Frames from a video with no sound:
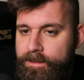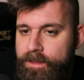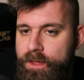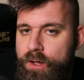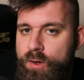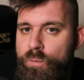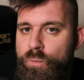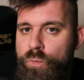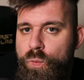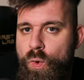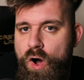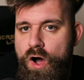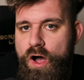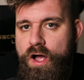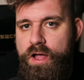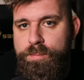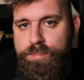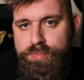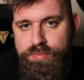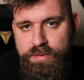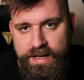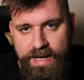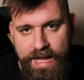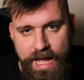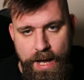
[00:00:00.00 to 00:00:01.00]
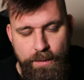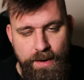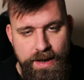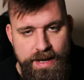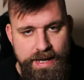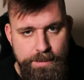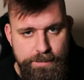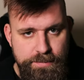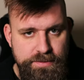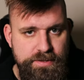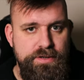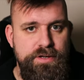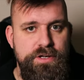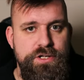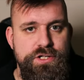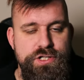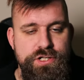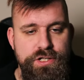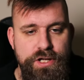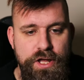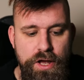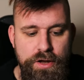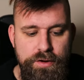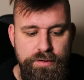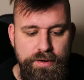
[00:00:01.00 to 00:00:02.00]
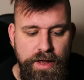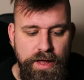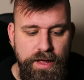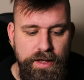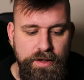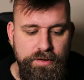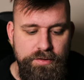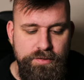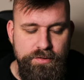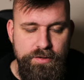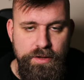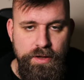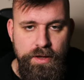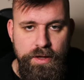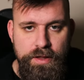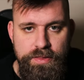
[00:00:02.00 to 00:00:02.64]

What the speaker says: Why bring out a limited edition codex